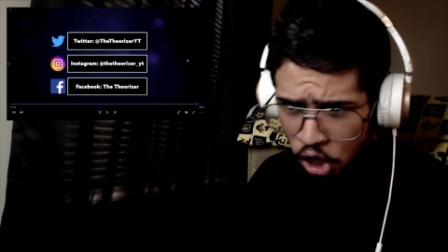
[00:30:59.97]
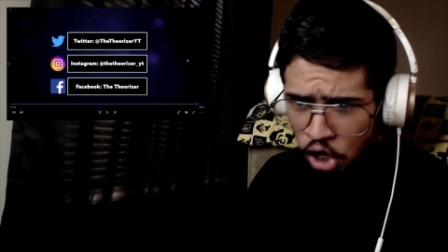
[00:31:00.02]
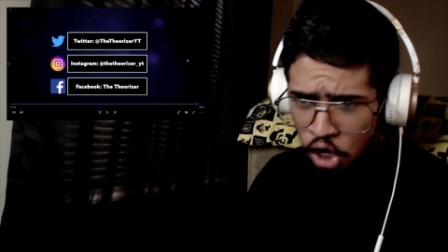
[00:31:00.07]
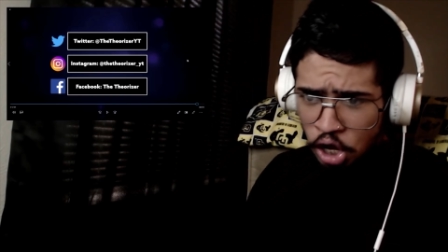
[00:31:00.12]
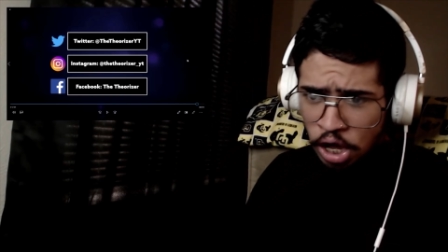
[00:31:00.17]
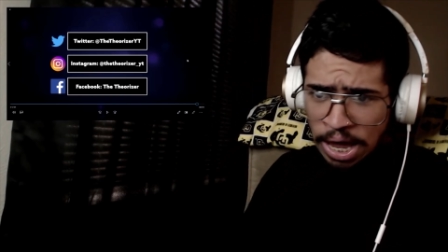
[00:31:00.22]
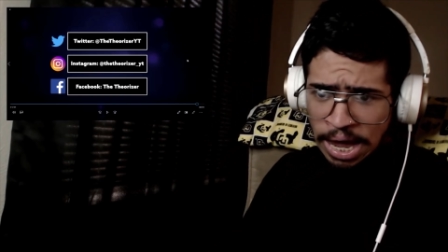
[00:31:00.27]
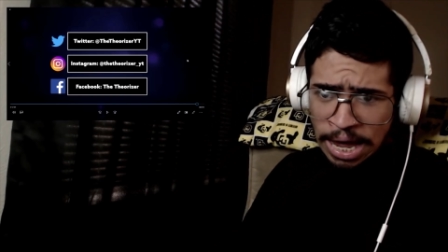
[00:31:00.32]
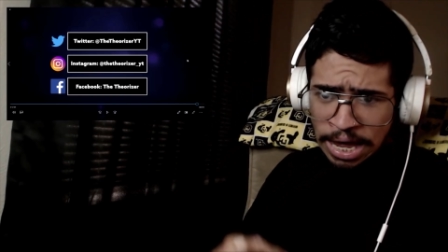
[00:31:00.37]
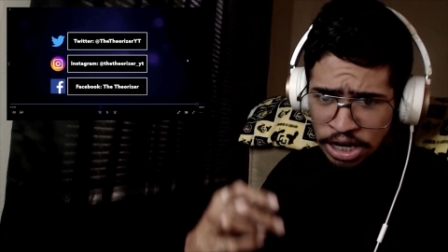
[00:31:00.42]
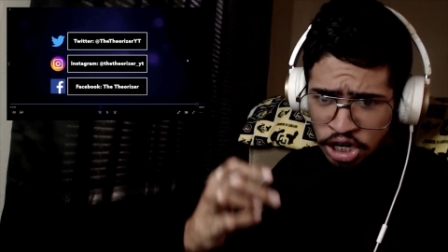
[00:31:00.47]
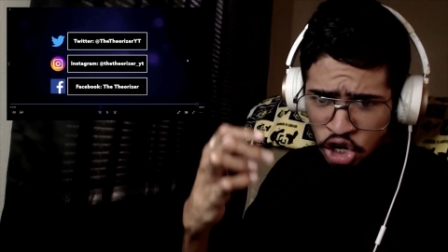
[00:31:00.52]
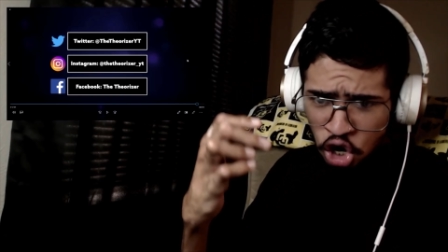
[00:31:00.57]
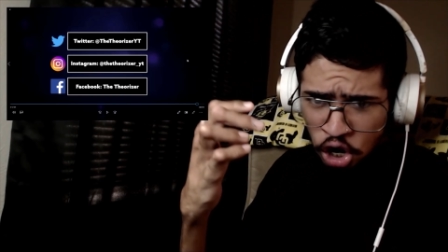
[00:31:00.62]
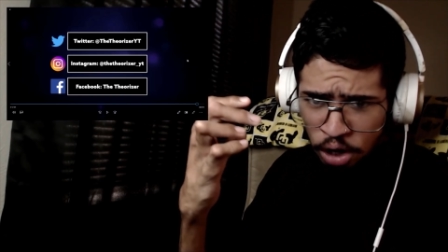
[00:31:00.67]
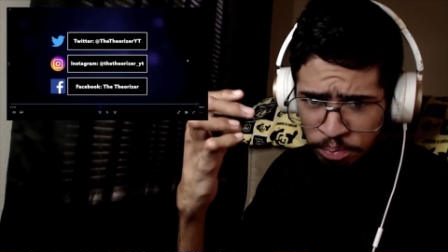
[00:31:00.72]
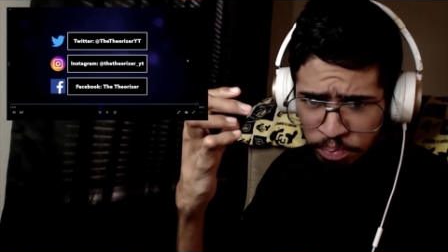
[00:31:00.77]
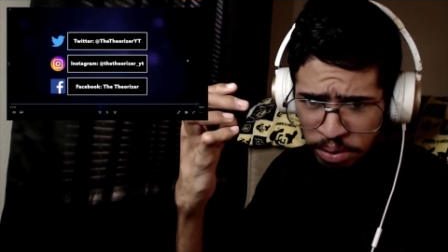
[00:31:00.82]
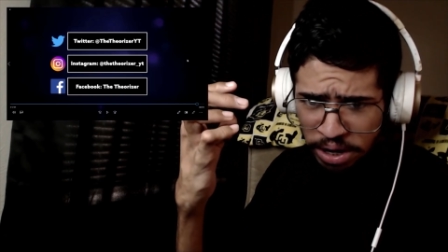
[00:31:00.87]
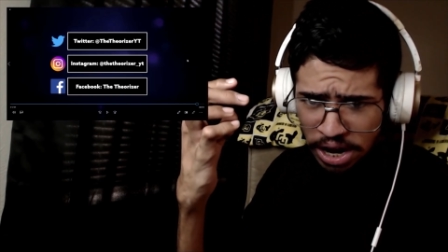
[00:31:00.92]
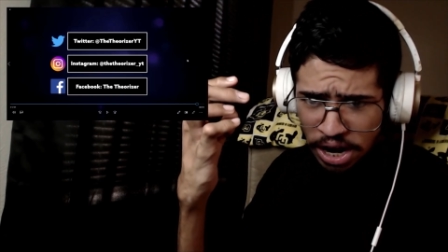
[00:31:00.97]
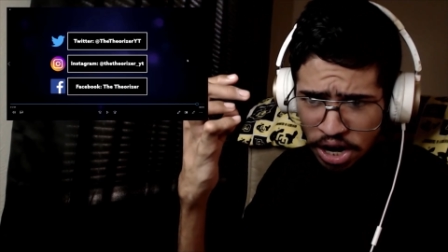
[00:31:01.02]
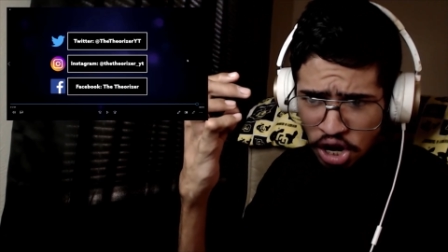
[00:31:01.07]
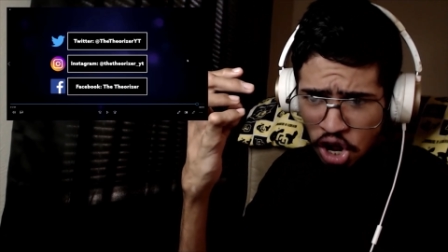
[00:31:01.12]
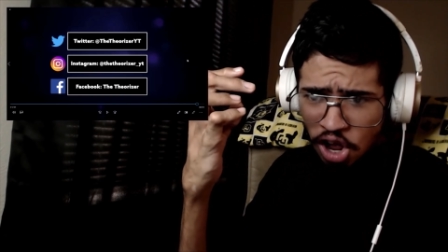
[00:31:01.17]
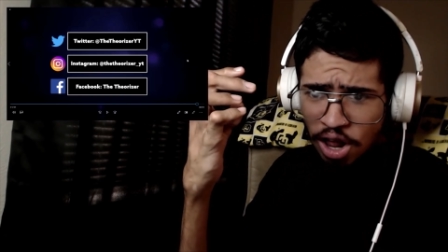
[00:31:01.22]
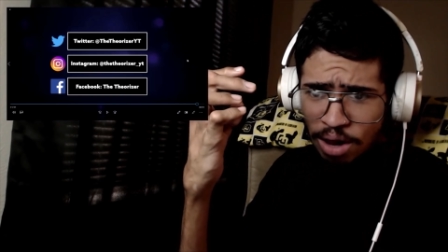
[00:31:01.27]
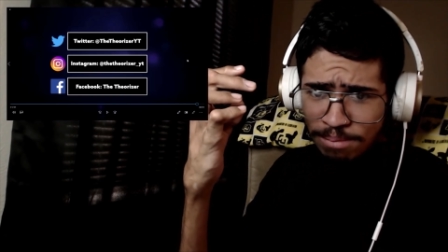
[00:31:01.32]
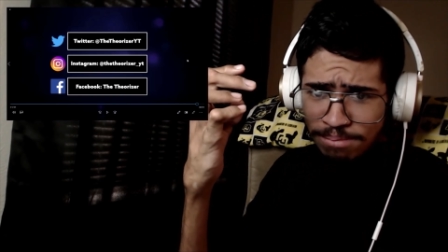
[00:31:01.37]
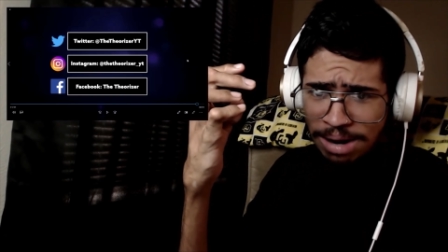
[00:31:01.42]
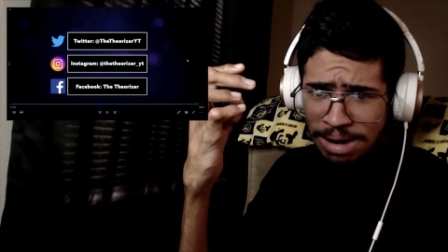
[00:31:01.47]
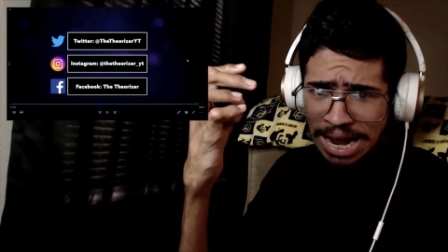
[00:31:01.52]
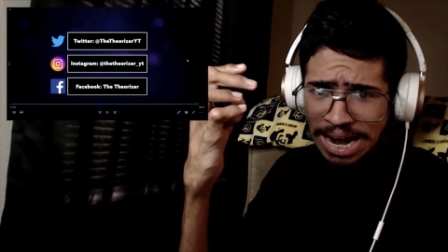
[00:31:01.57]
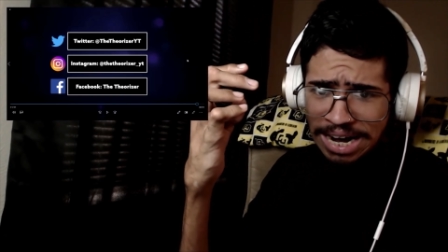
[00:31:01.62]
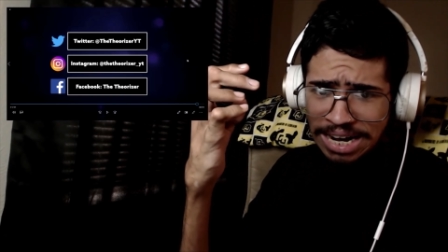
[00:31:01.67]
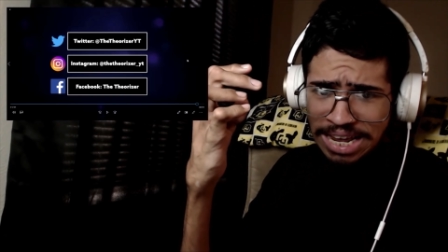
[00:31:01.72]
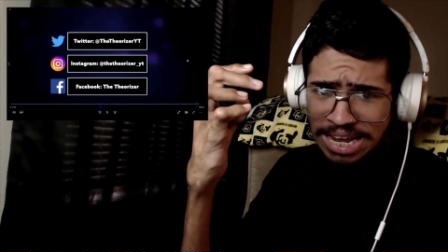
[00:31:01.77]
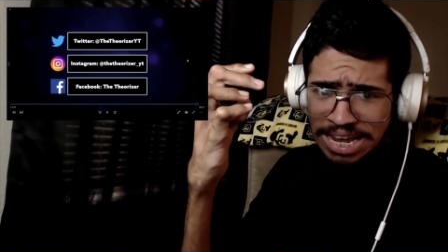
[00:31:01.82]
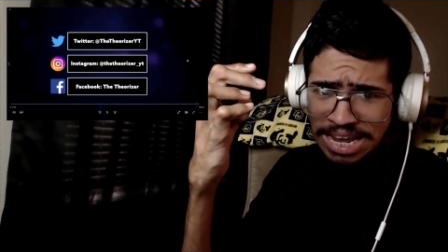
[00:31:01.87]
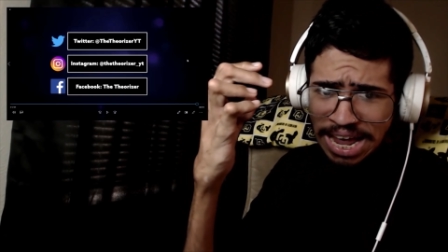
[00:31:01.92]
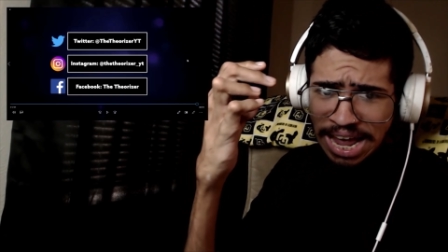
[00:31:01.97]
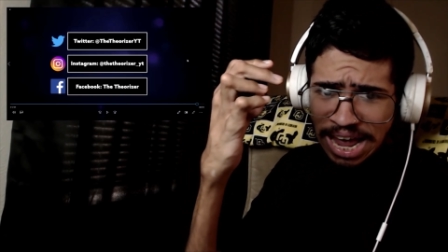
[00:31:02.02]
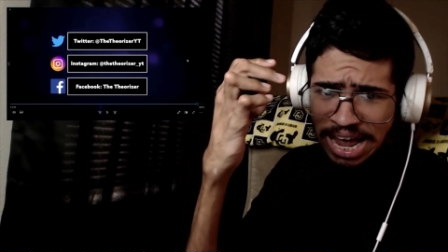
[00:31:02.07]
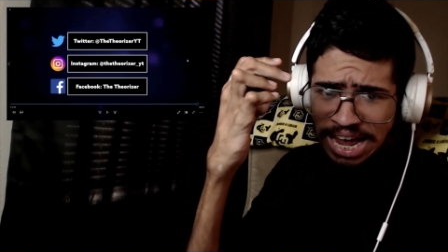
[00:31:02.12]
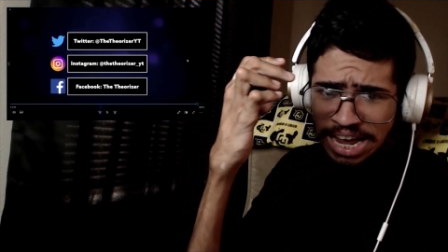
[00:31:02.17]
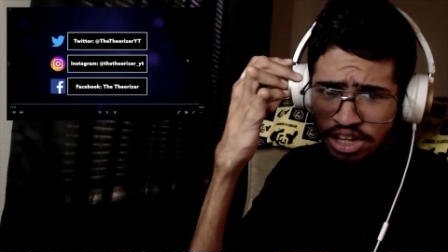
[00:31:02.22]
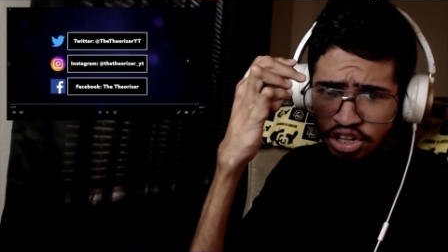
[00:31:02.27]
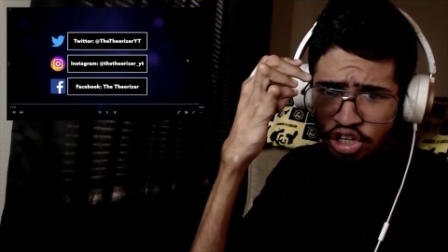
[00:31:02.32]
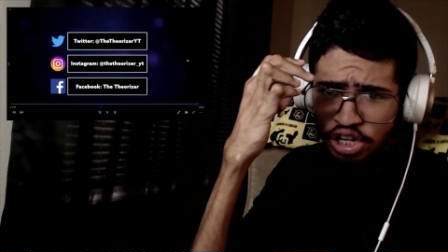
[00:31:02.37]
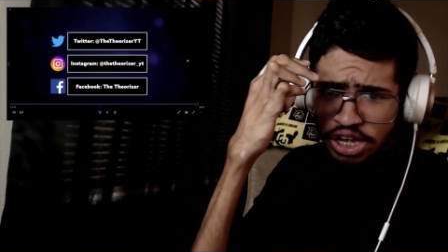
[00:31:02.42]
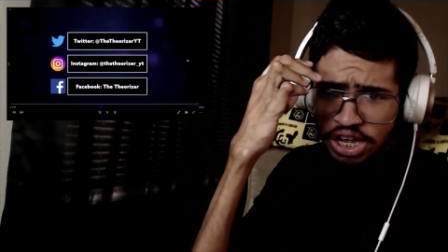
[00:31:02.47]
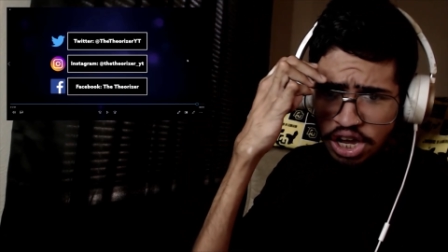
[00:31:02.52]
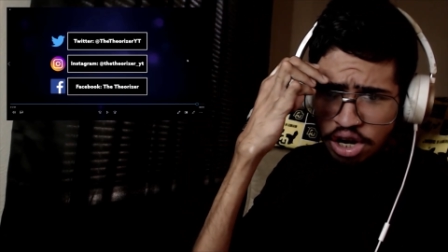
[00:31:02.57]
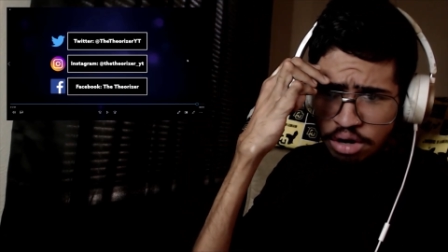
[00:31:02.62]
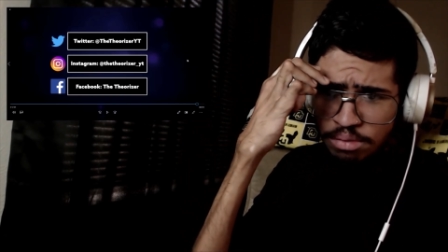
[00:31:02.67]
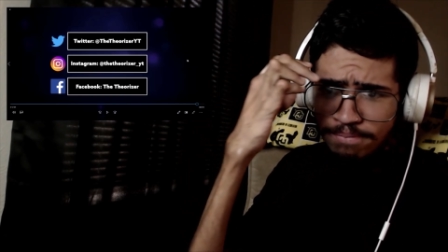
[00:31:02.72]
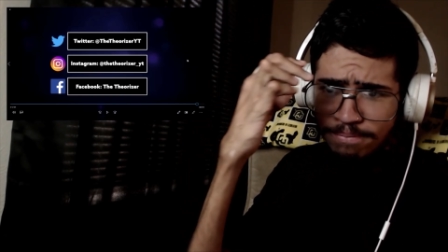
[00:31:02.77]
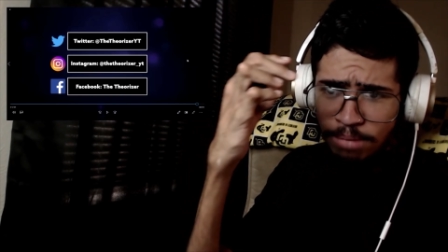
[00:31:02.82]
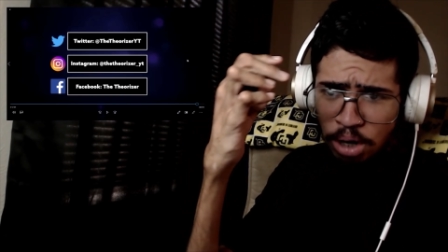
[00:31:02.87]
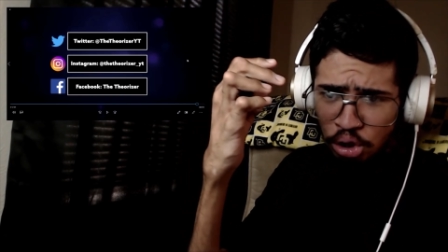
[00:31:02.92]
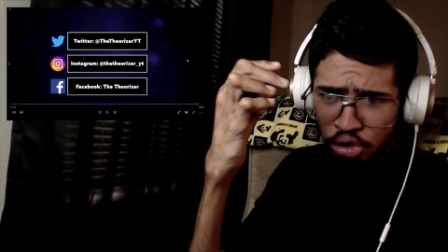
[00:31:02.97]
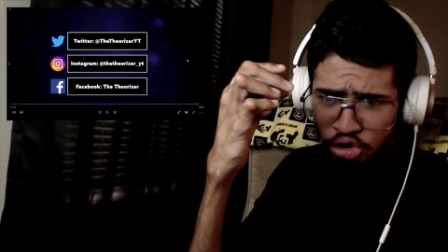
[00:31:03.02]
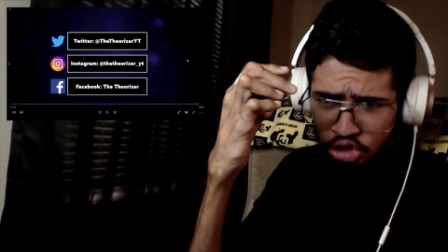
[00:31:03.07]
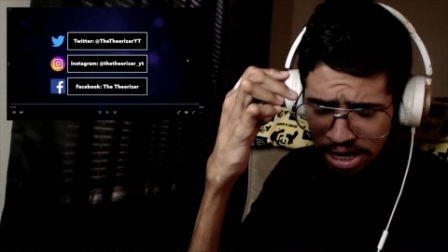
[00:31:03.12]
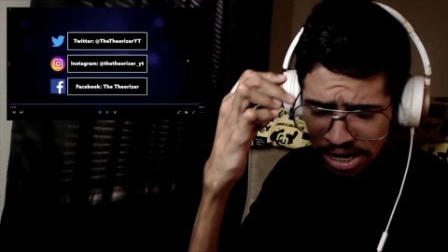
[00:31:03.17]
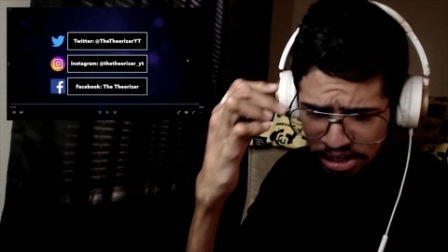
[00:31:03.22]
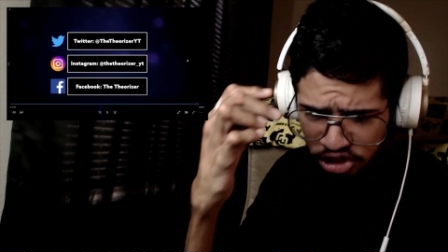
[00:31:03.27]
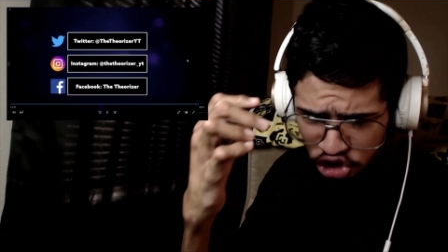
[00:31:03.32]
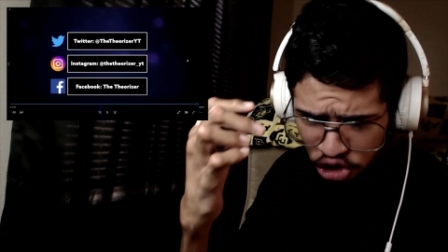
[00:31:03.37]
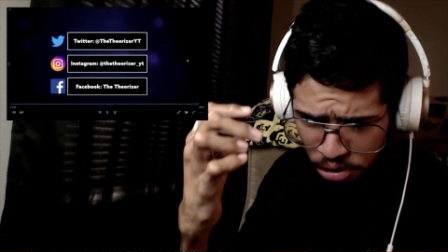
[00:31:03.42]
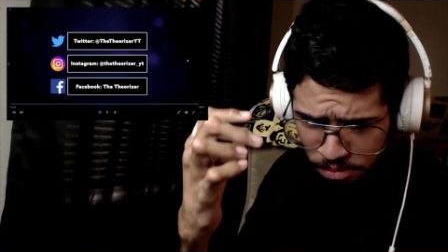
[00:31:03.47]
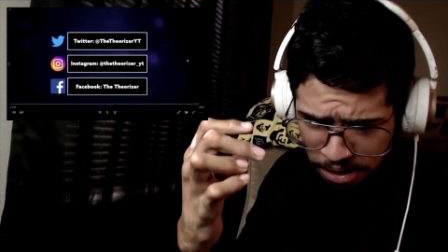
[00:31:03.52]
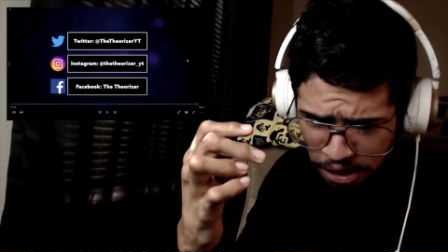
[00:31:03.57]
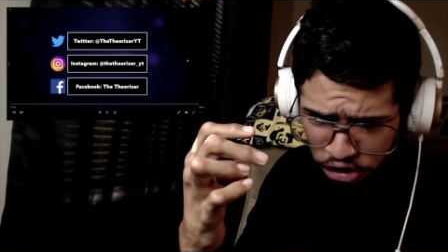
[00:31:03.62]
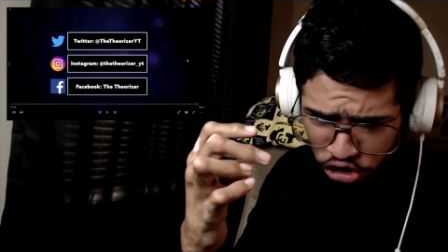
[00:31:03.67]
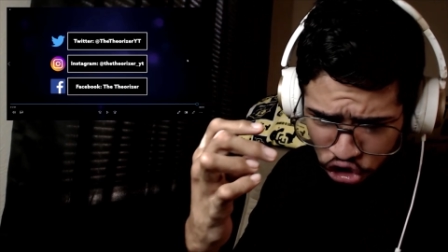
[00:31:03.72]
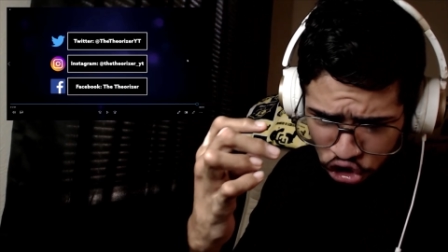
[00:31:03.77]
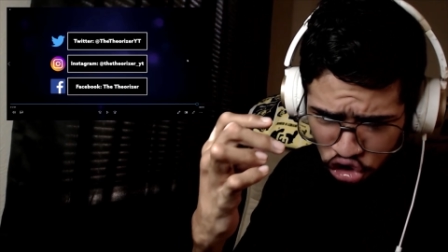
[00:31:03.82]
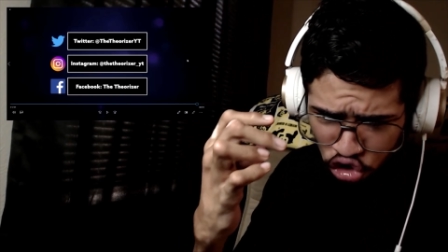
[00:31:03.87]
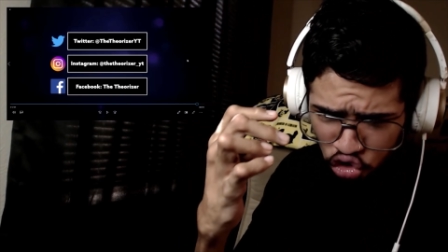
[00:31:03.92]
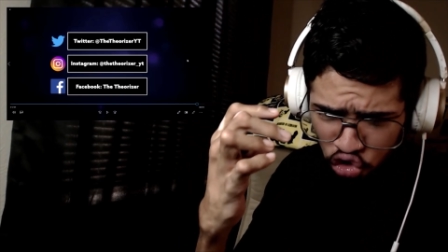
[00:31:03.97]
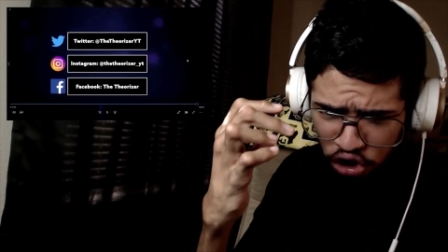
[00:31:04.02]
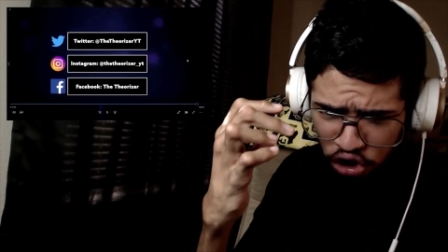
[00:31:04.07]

He could be an almighty alien multi-dimensional